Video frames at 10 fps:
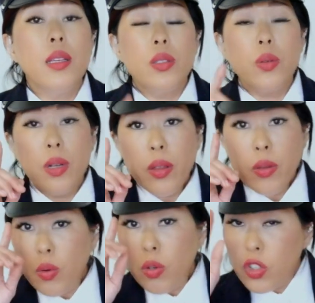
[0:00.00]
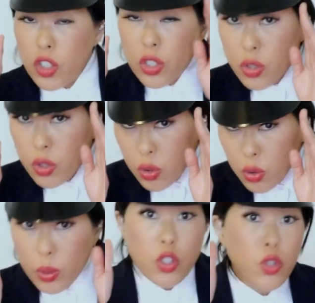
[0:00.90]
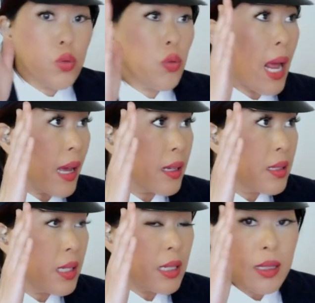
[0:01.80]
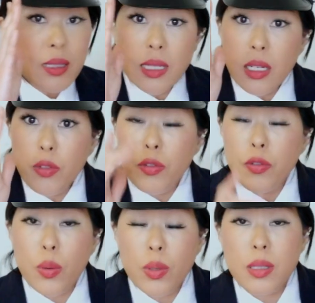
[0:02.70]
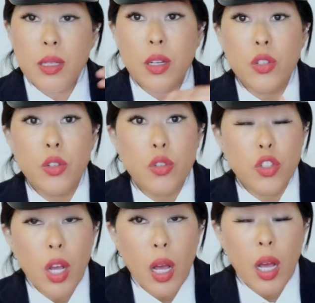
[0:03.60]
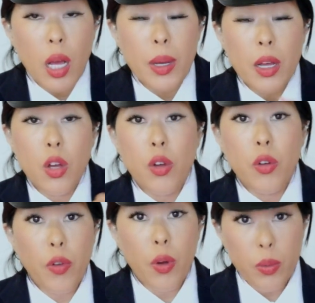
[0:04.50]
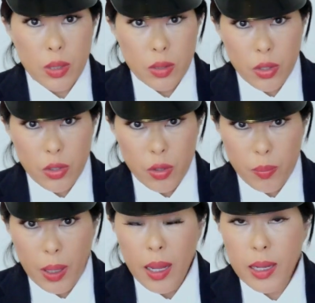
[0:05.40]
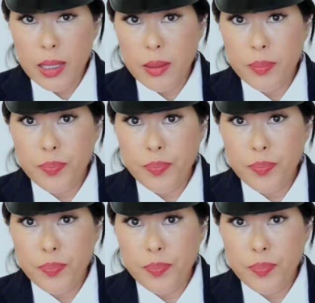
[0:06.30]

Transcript: So in other words, just switch tracks. And instead of focusing on your job, focus on your body.